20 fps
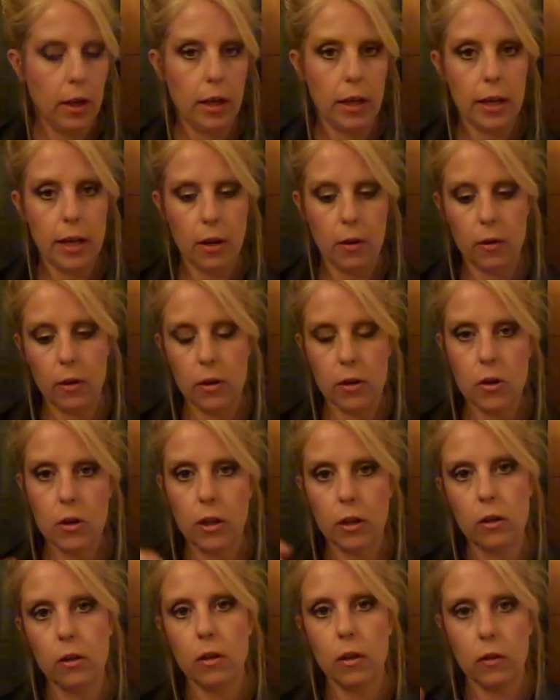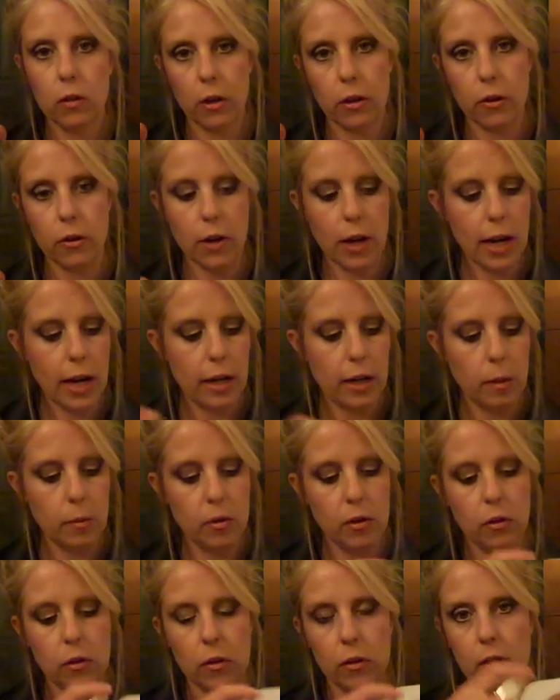now you could do this on your hand. I'm
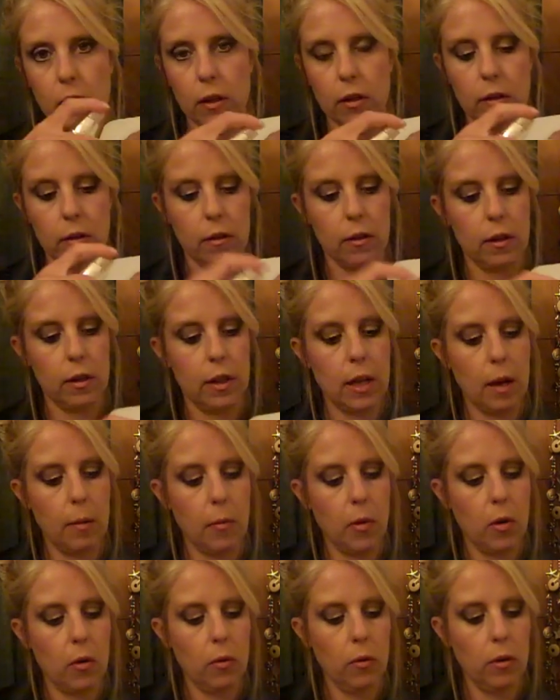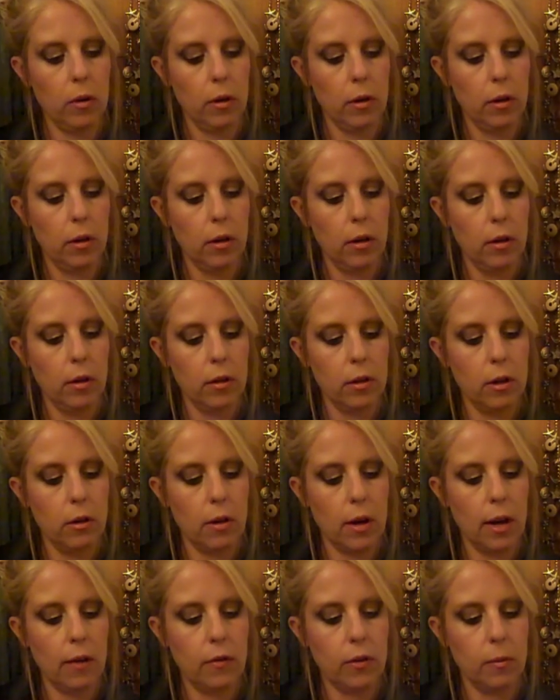just using this as a demo. You
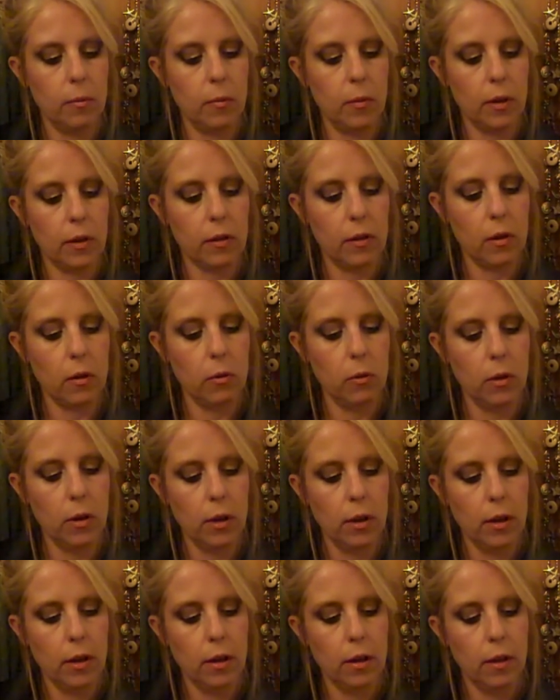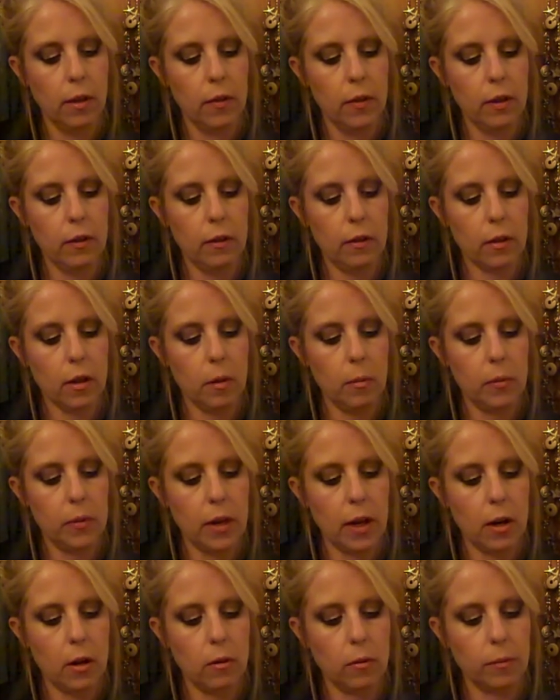don't have to. So this comes
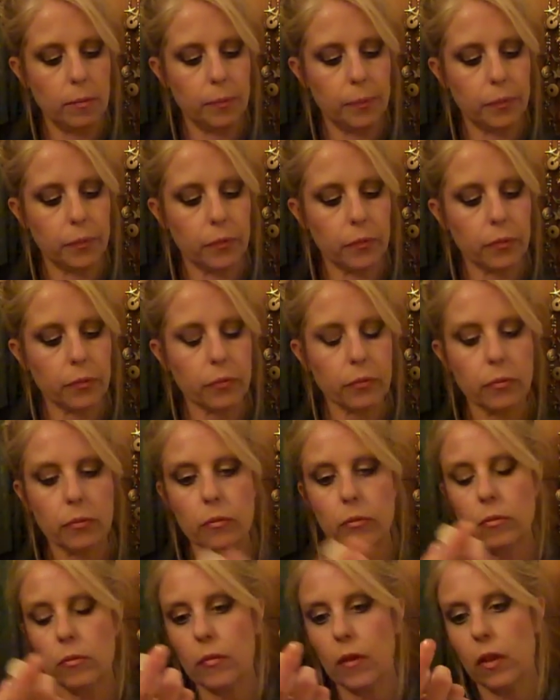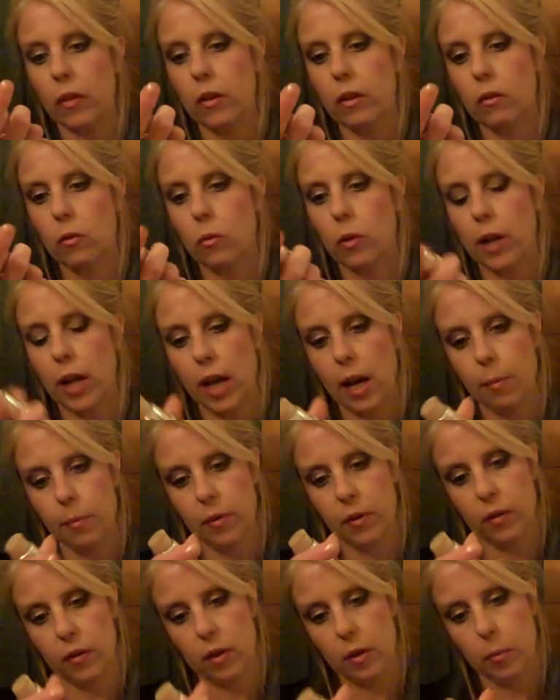out. This one
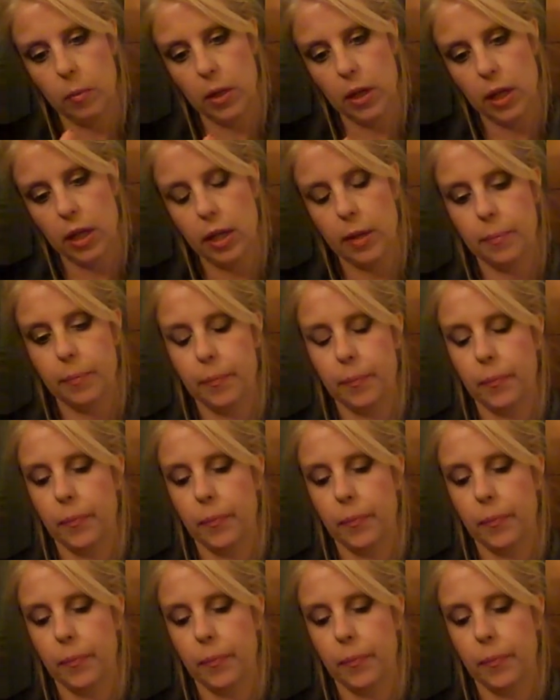happens to be